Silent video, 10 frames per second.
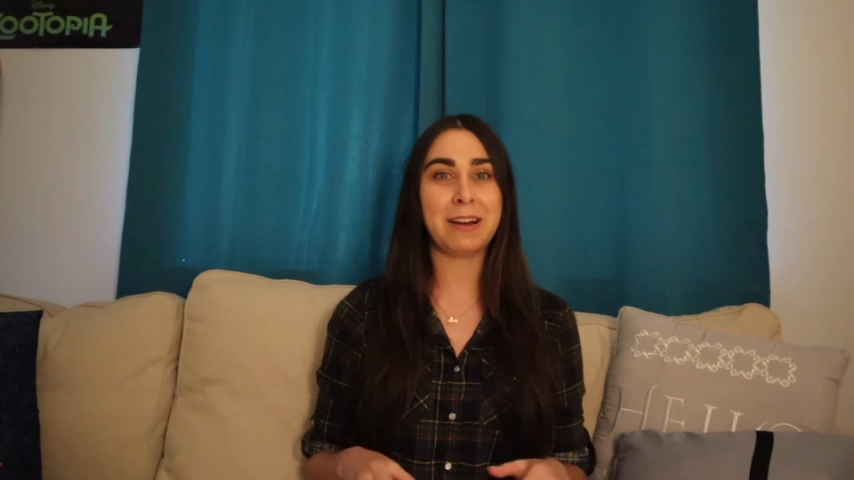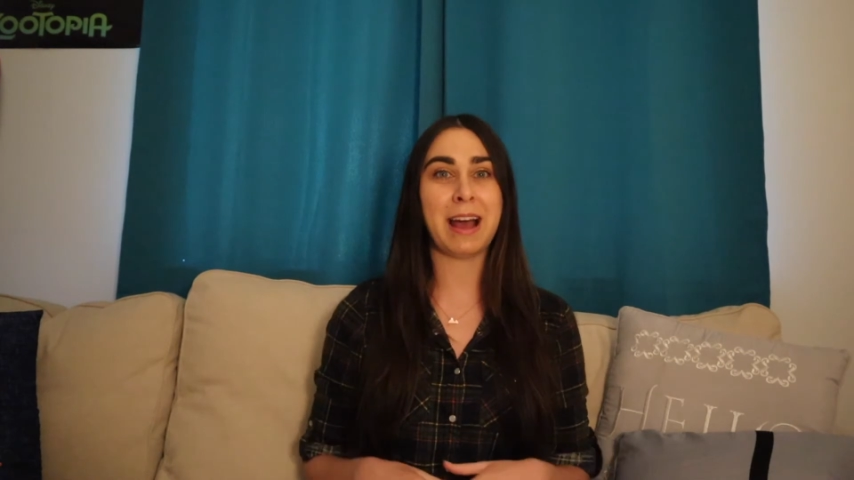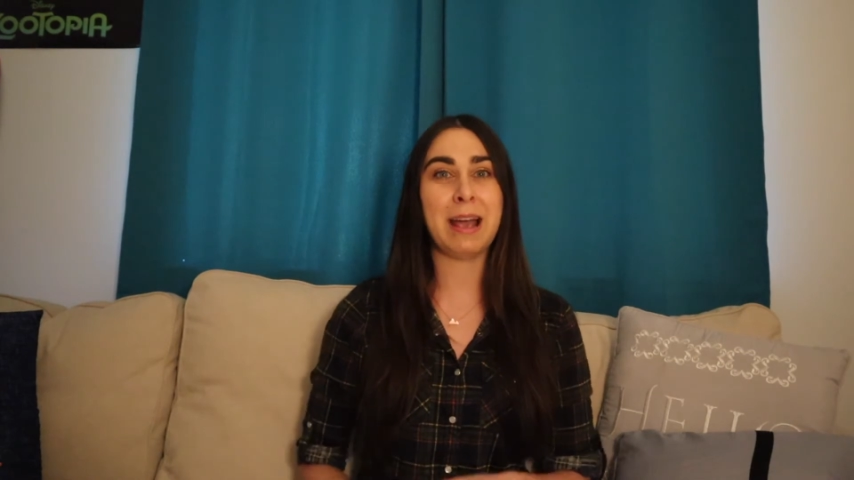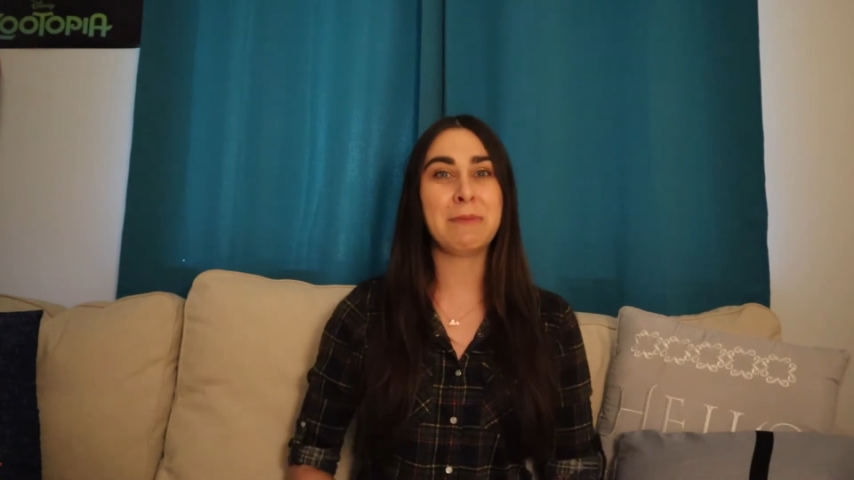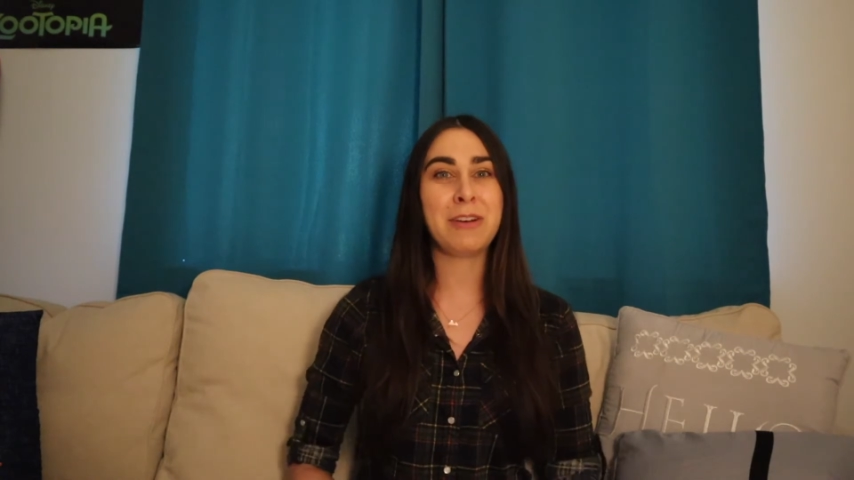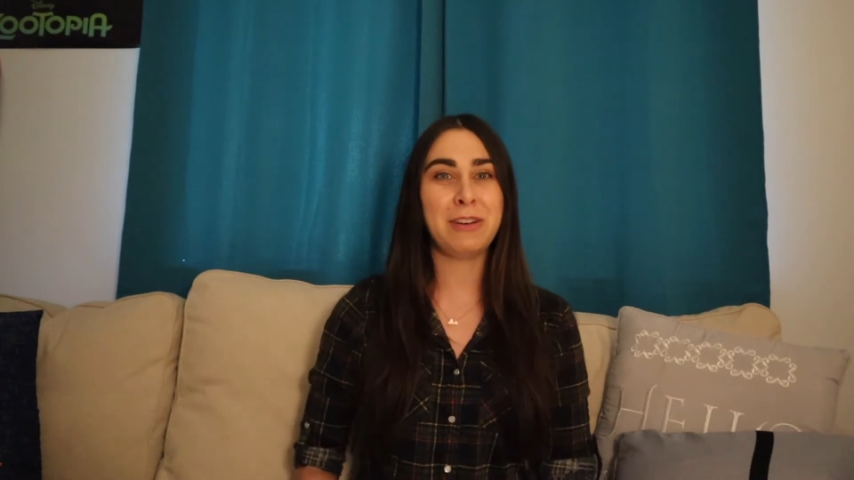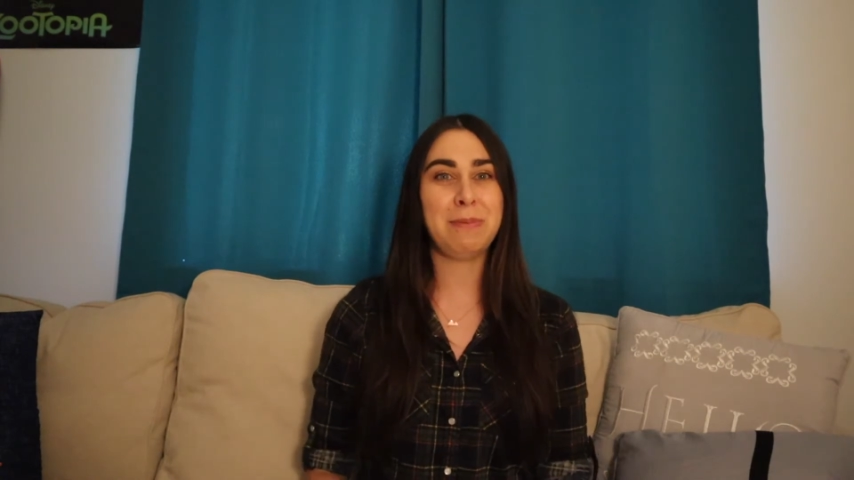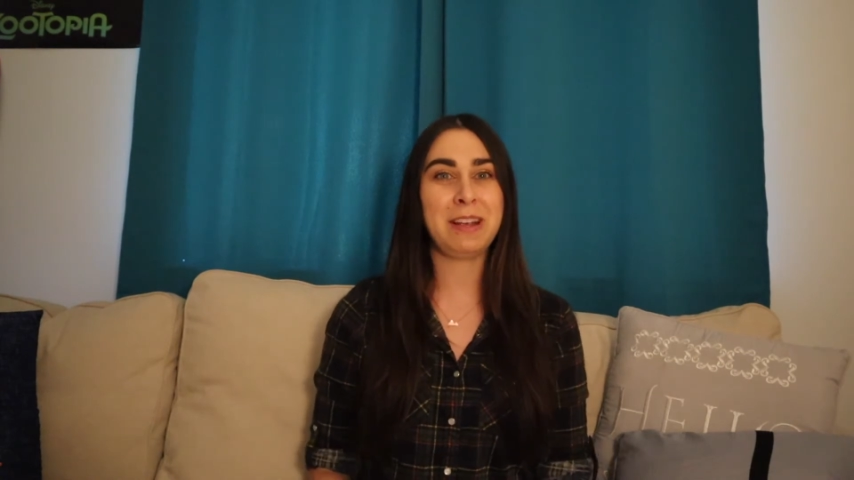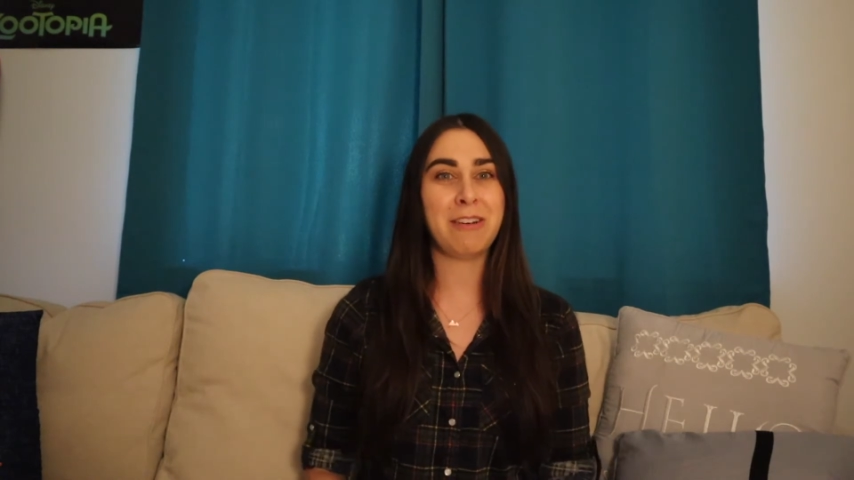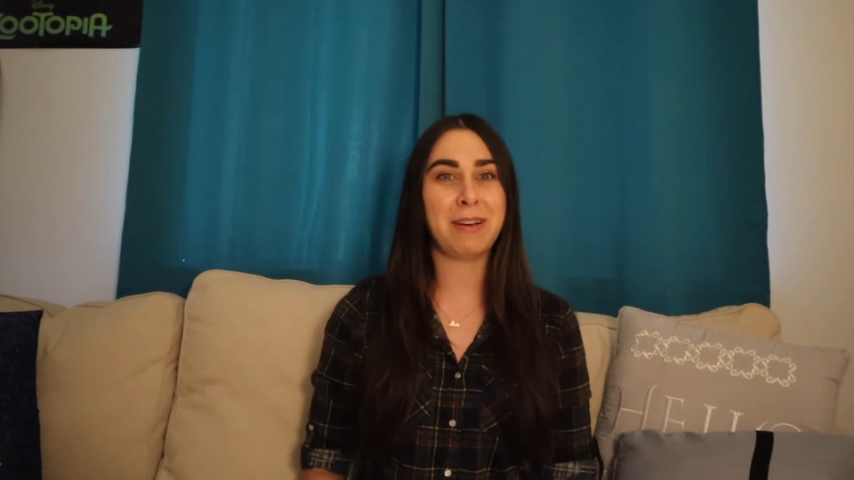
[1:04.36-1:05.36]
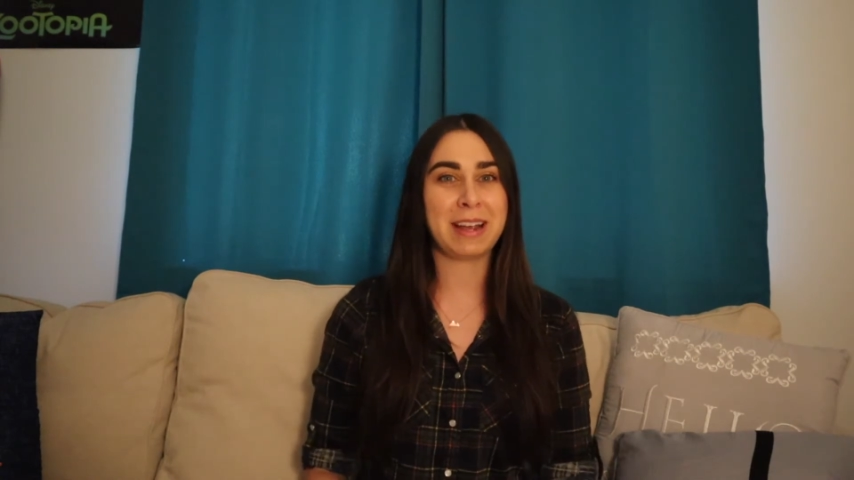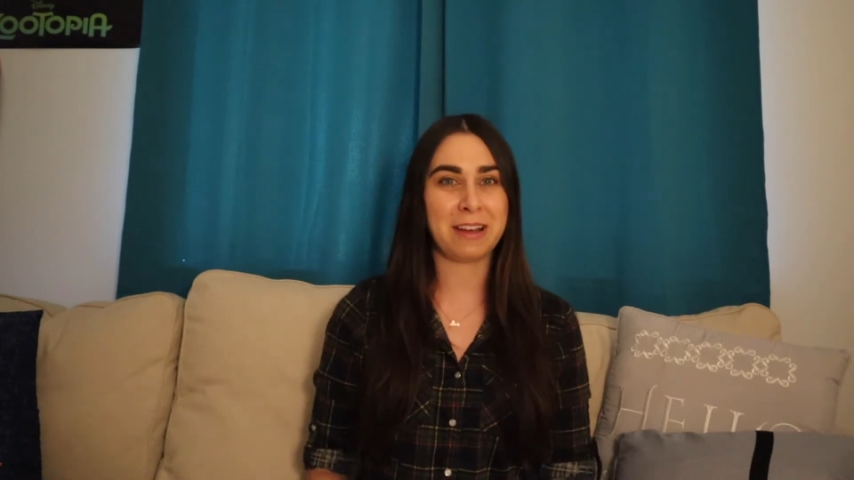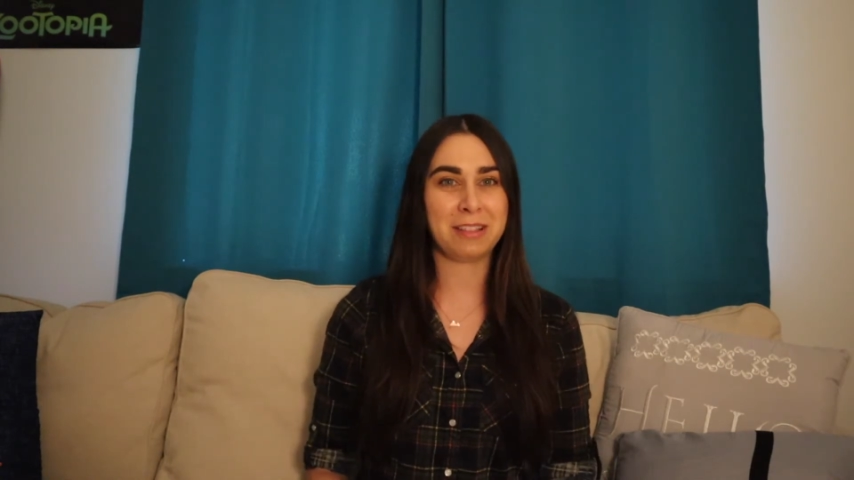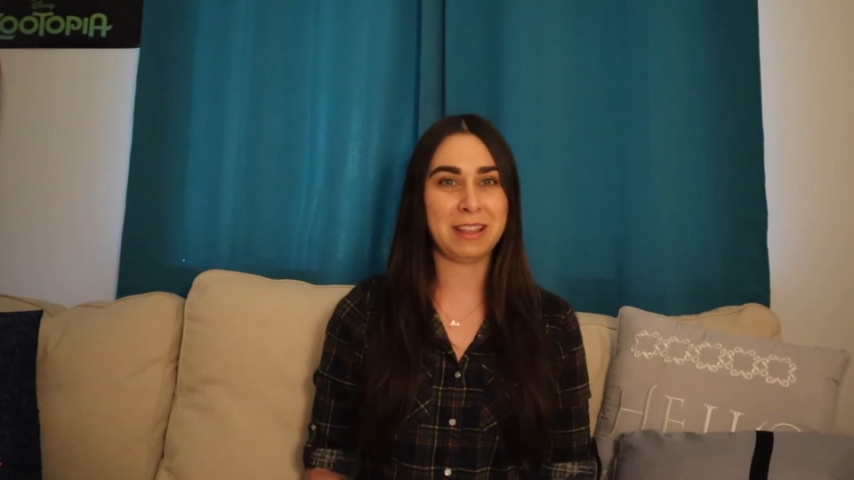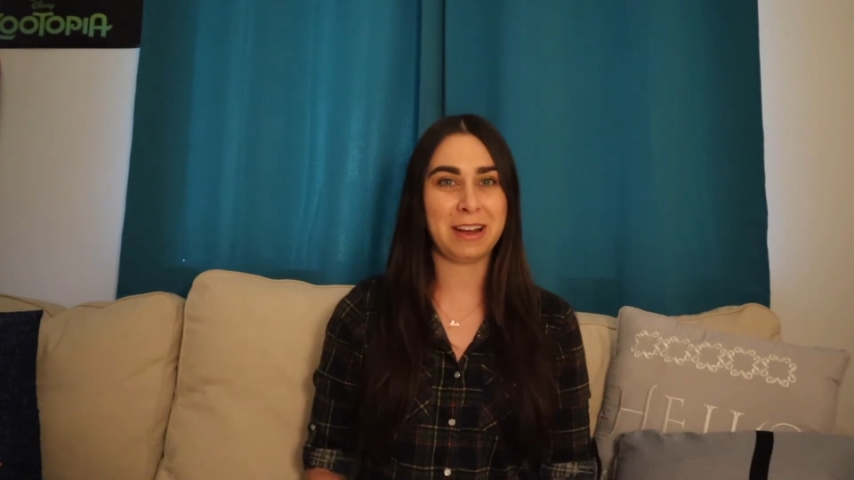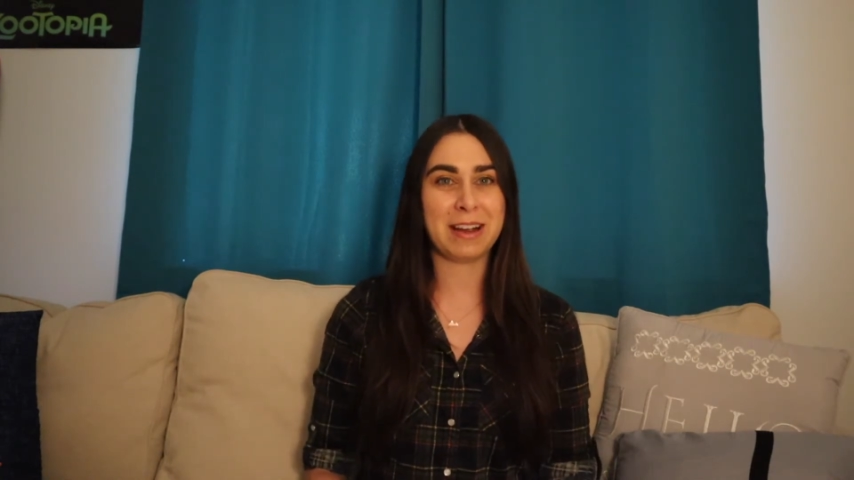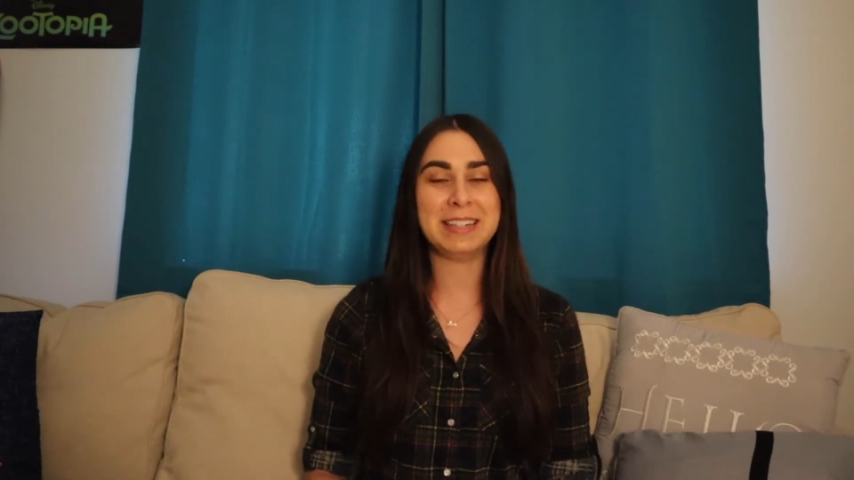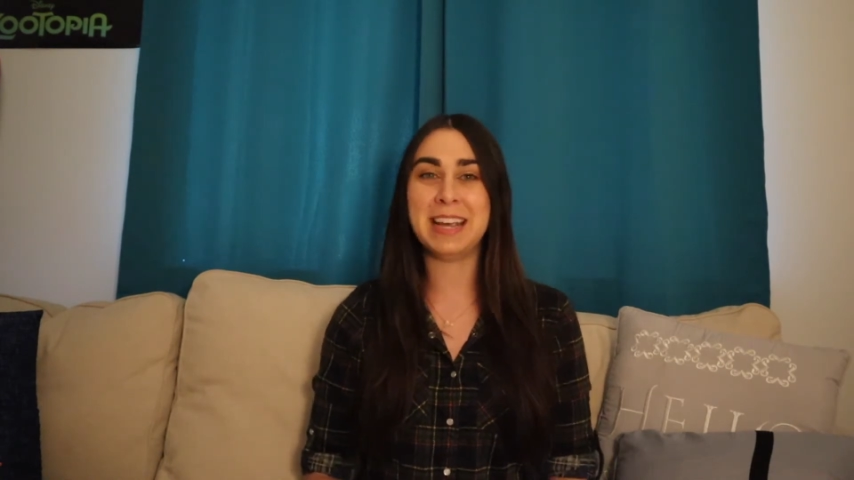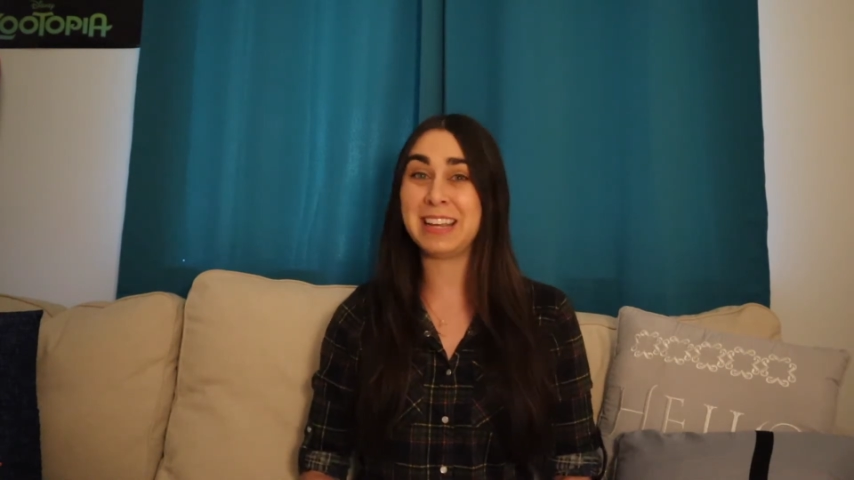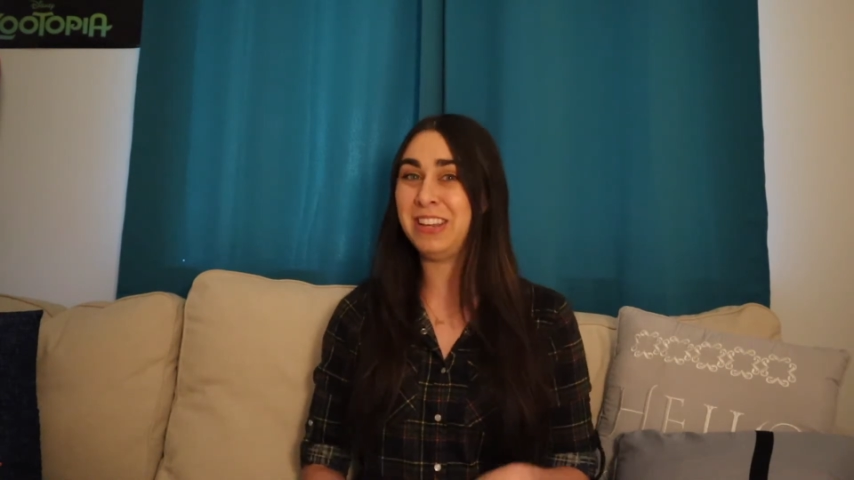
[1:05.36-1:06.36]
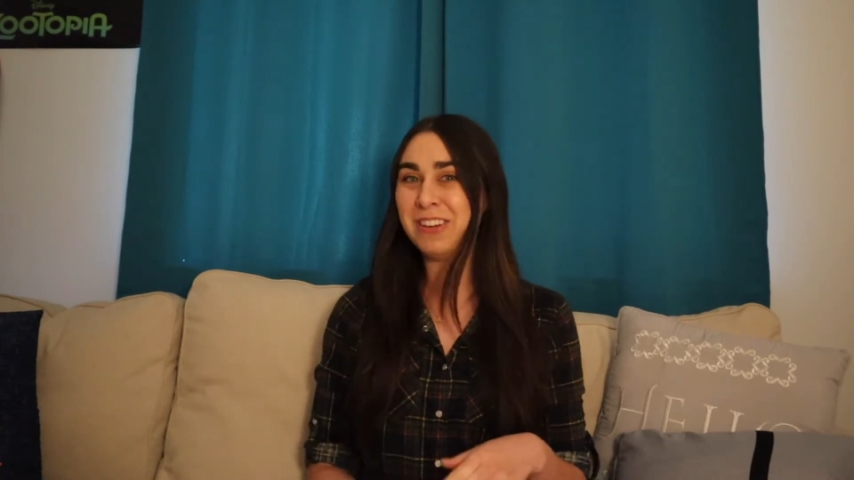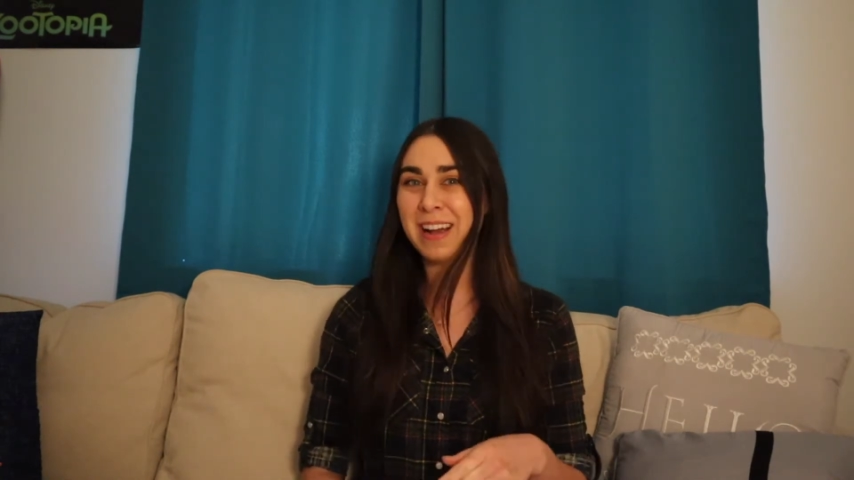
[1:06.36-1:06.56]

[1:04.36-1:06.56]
I'm going to be going out there and taking you